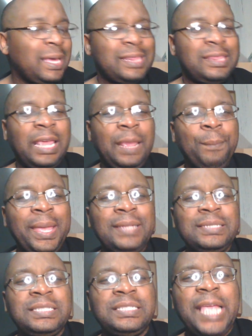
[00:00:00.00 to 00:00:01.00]
They may
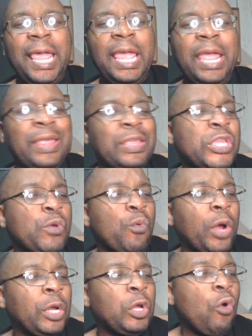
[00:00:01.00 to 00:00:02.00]
say you
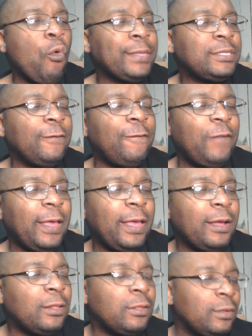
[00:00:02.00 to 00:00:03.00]
are going to
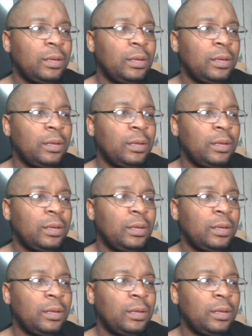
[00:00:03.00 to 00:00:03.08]
fail.